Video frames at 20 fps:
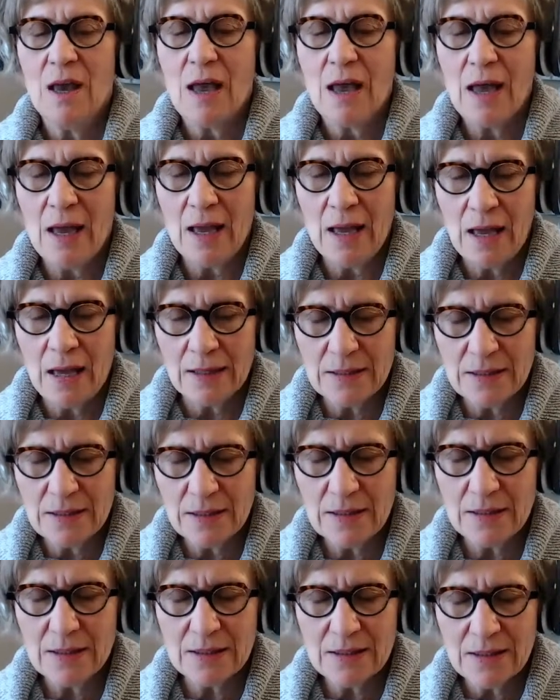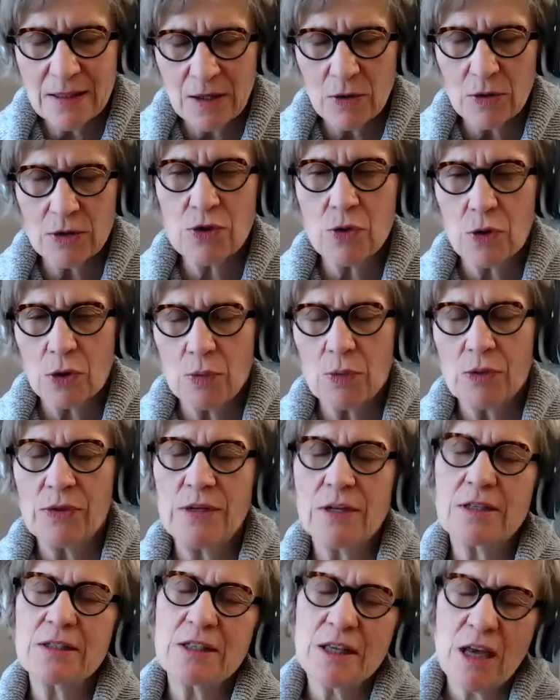and territory with the
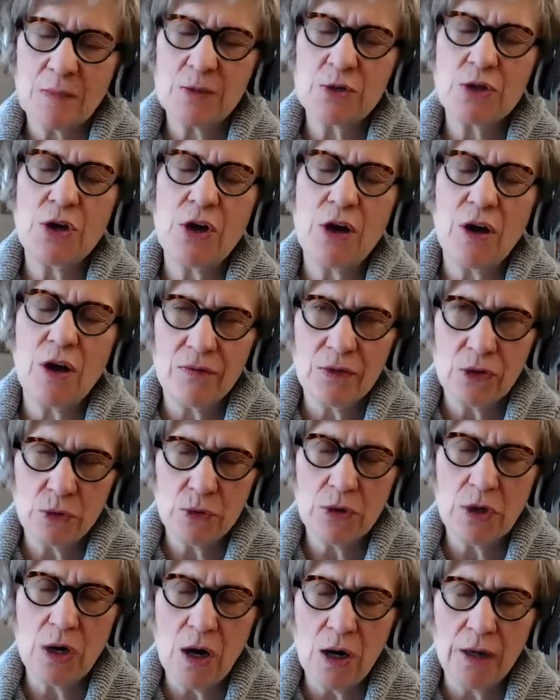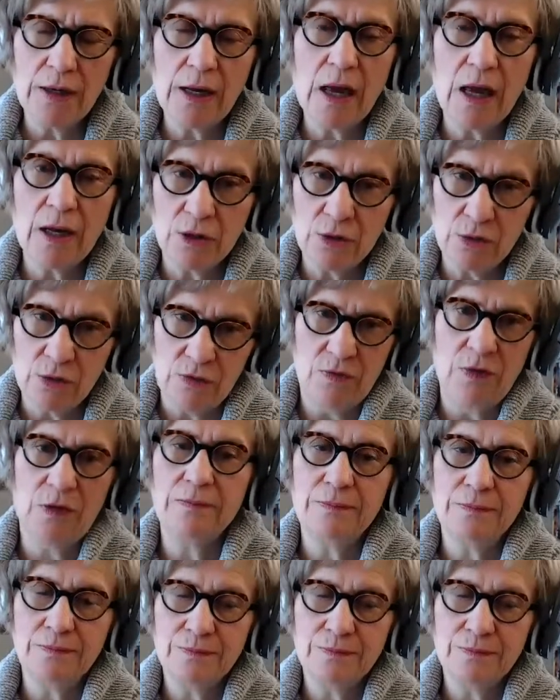exception of Yukon and Nunavut.